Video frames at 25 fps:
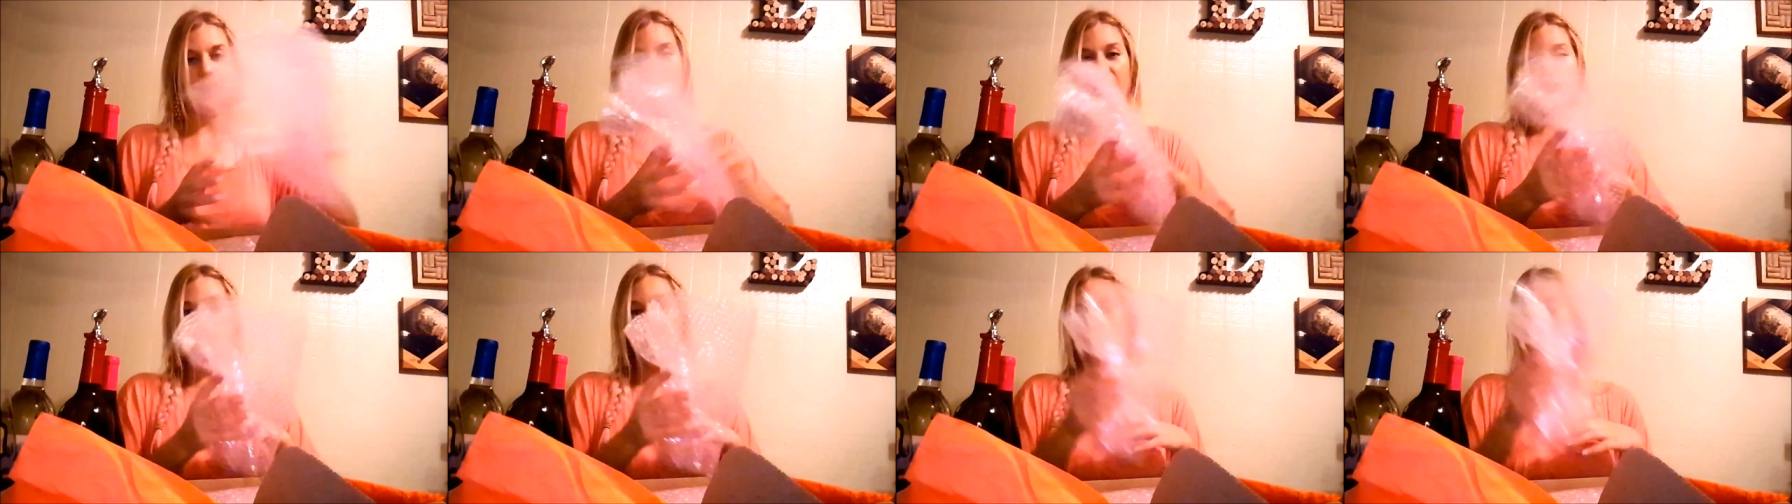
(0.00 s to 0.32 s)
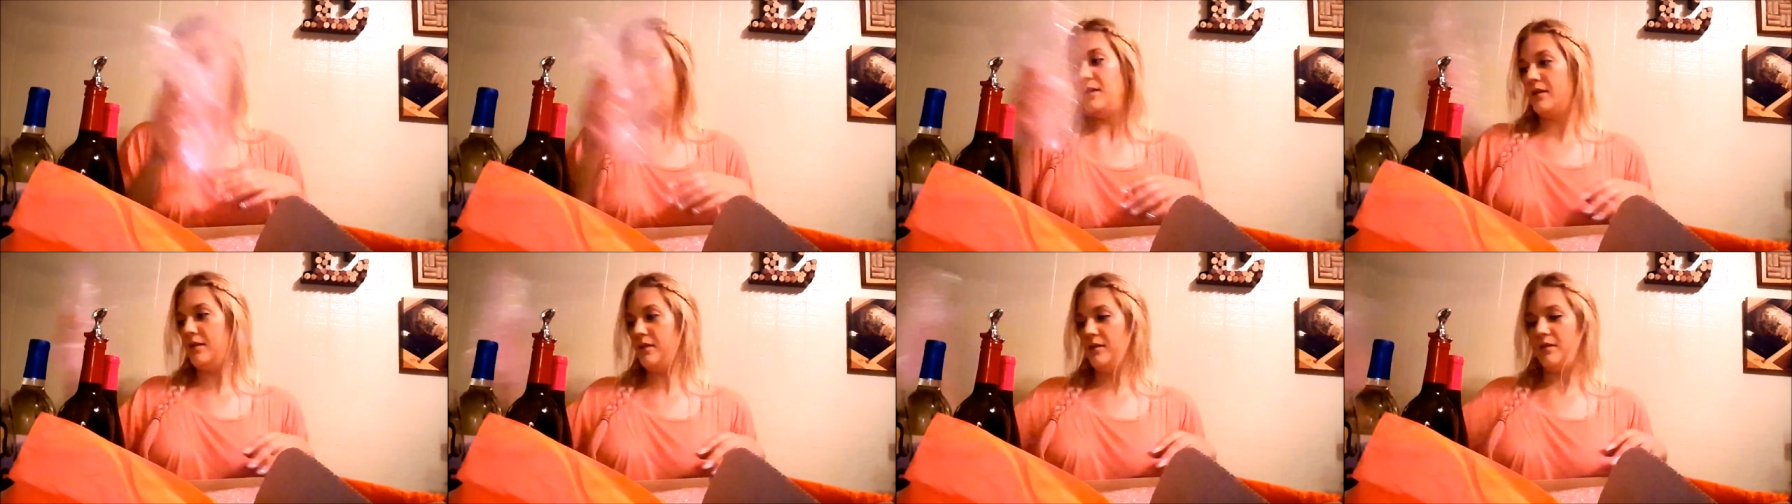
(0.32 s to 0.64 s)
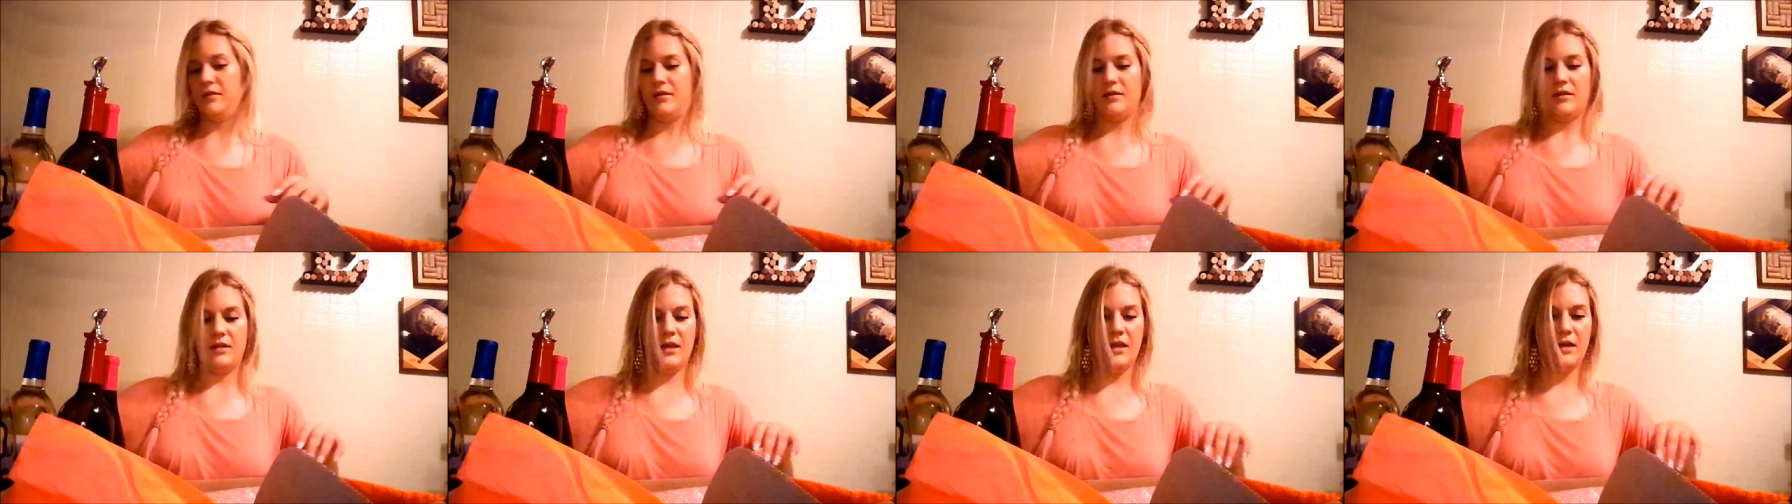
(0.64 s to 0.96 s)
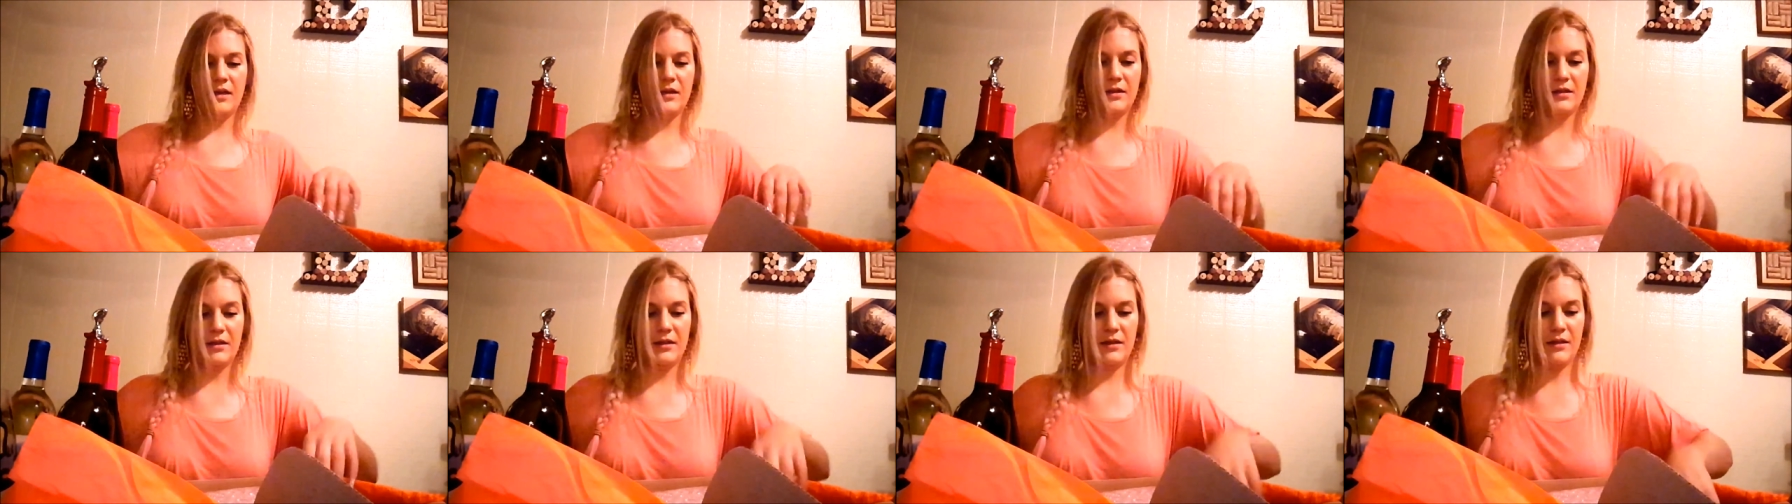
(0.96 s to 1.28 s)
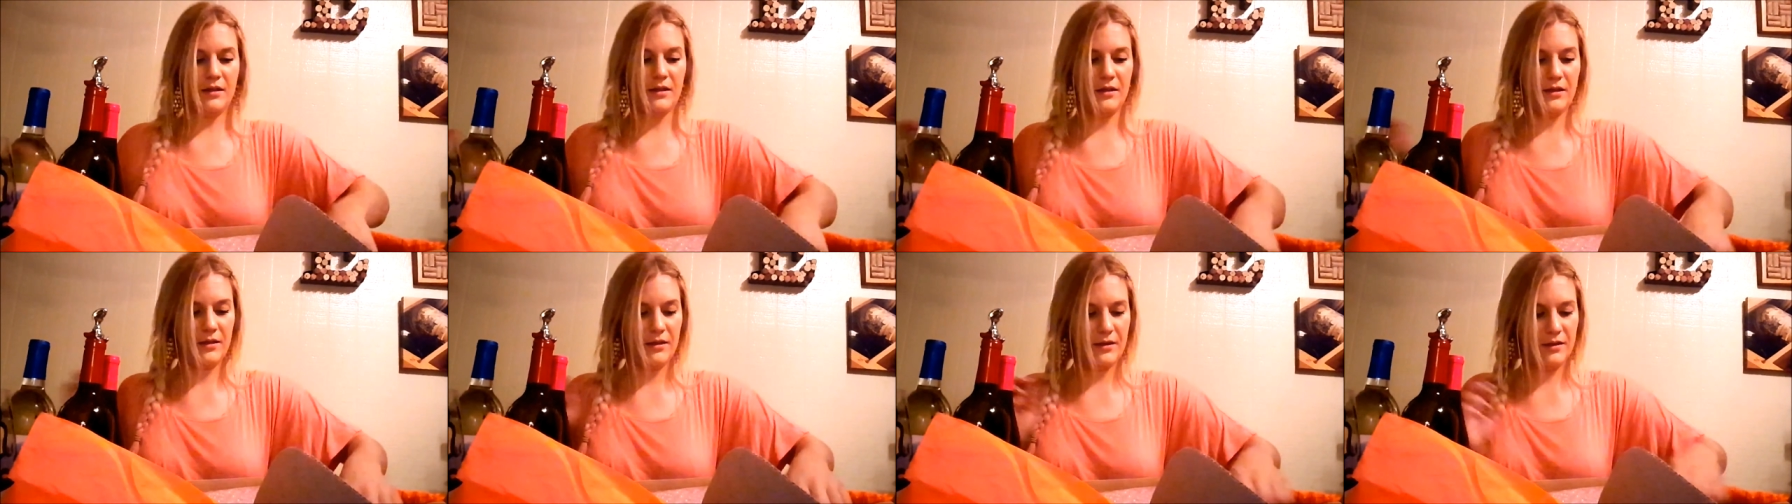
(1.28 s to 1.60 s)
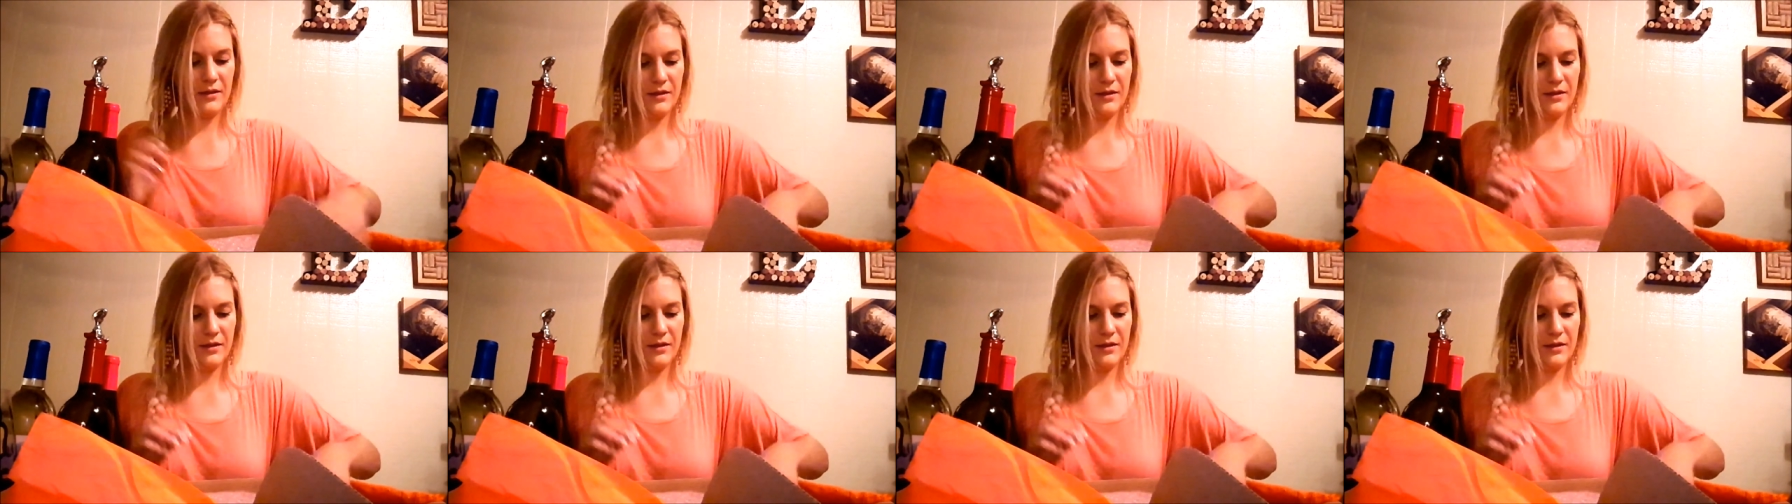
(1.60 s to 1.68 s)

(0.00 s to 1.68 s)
Okay, next.